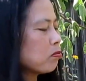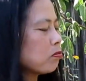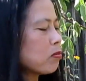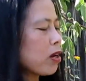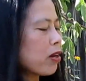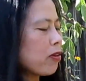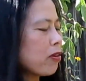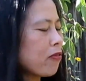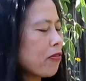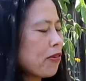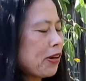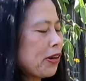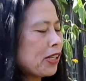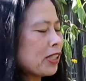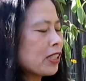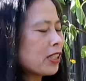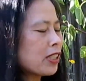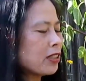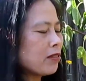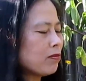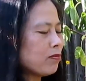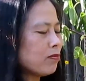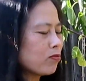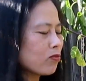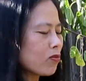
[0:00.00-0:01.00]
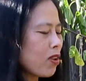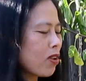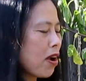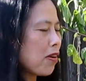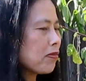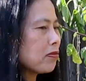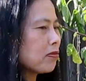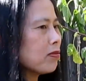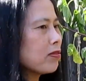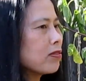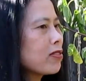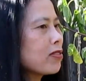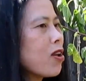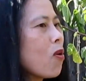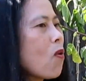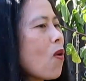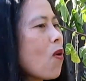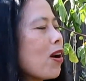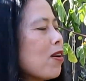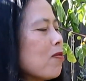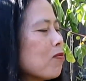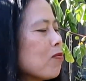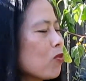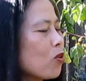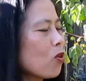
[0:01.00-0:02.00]
But first, what
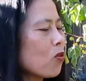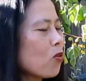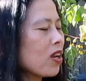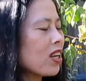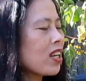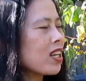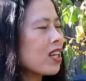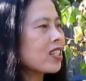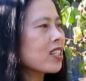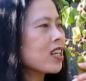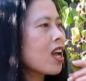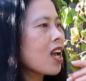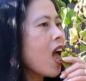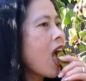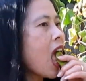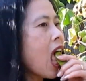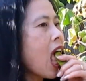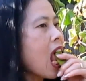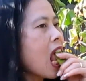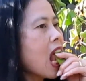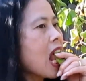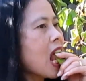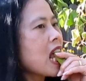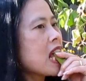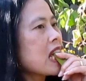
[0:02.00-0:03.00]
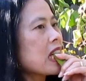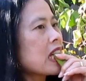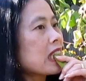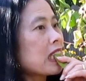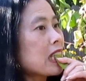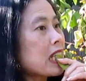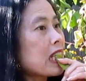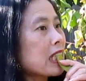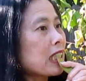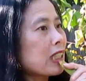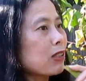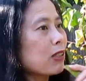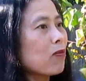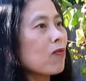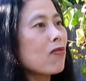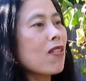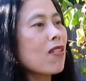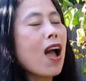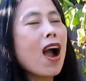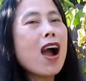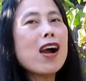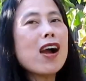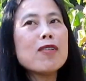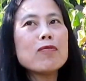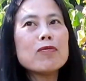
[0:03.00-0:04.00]
I'm doing is
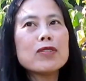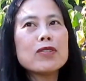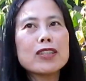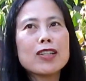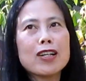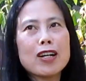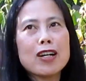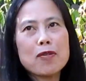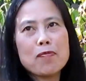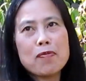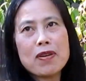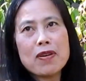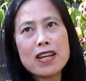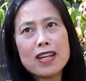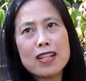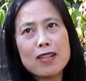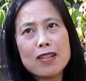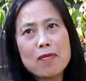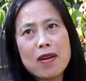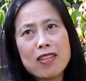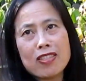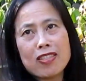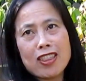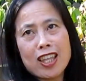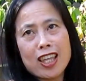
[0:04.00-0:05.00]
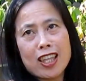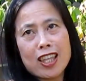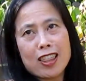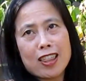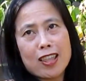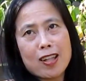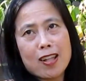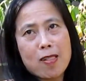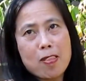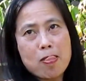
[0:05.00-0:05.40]
I am scraping in my teeth.